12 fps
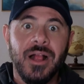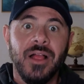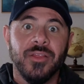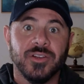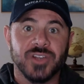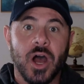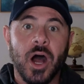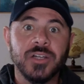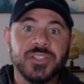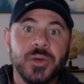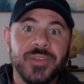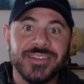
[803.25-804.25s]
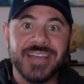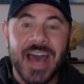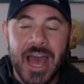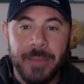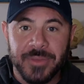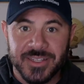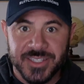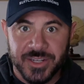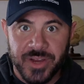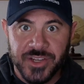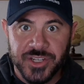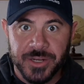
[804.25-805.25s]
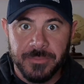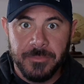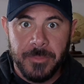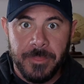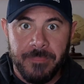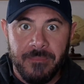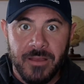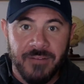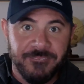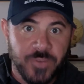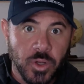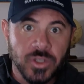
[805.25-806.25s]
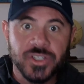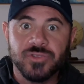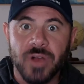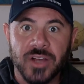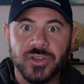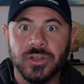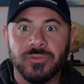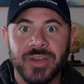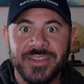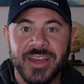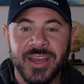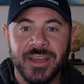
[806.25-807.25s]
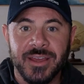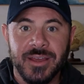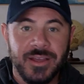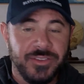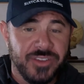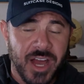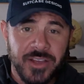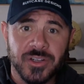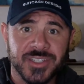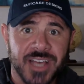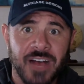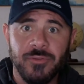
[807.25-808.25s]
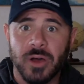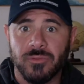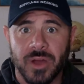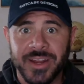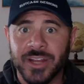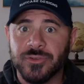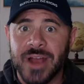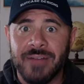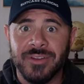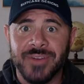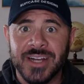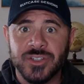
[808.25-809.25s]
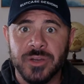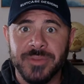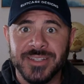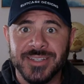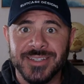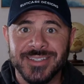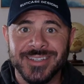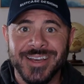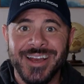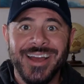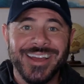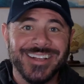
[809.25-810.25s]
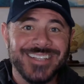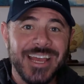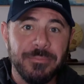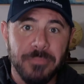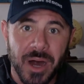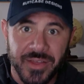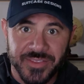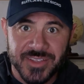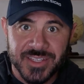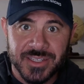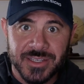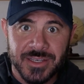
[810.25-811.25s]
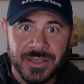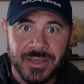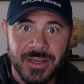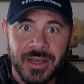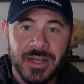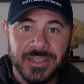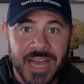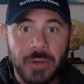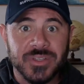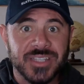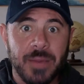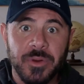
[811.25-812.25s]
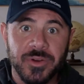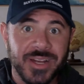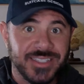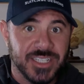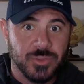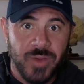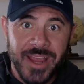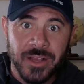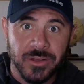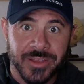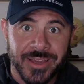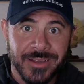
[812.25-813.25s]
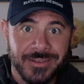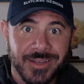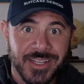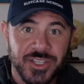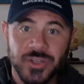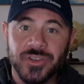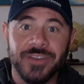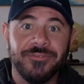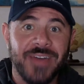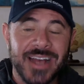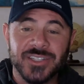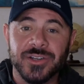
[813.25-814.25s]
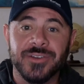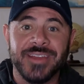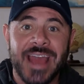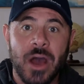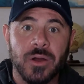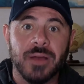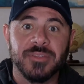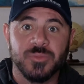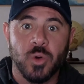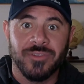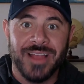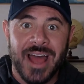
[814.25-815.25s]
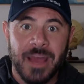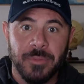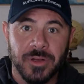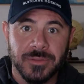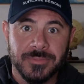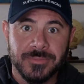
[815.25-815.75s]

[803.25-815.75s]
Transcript: There's also the time consideration. A full structural rethink, done yourself while running a travel advisory business, can take months. Done with someone who does this regularly is usually faster and the outcome is more reliable.